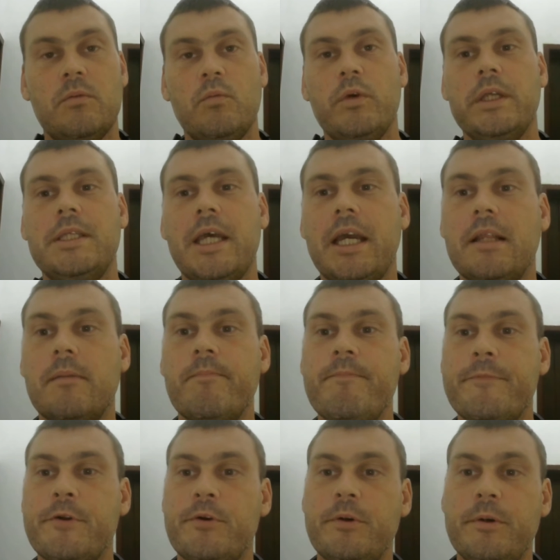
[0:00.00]
We take them
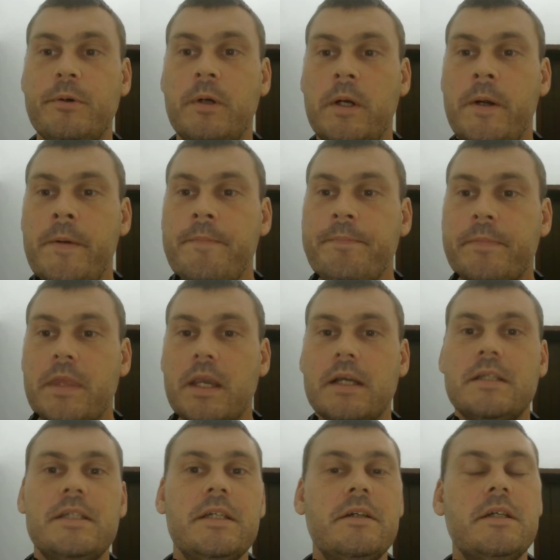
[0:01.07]
through a
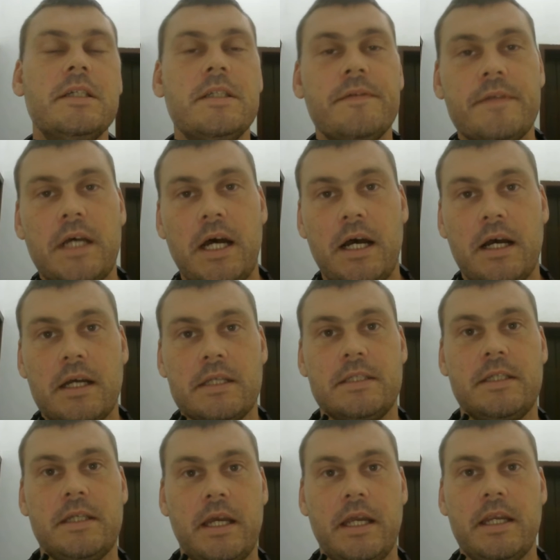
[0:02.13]
series of
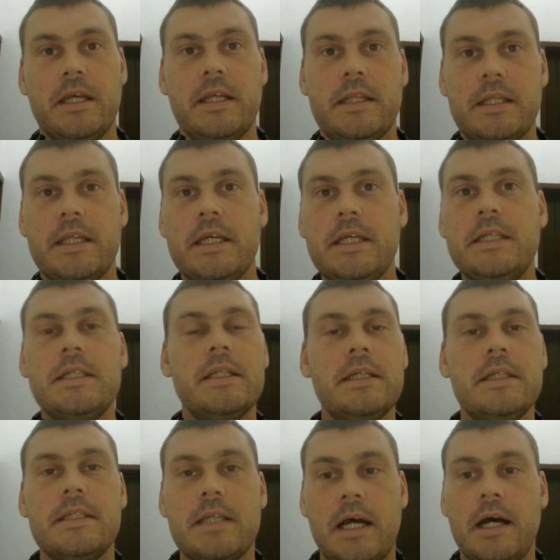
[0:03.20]
tasks, and at each of
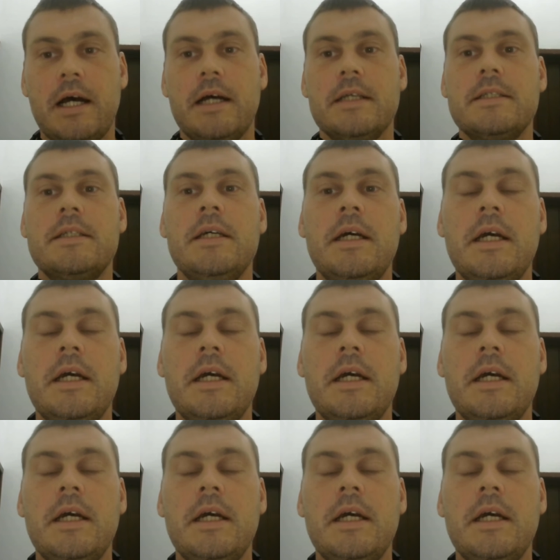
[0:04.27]
these tasks,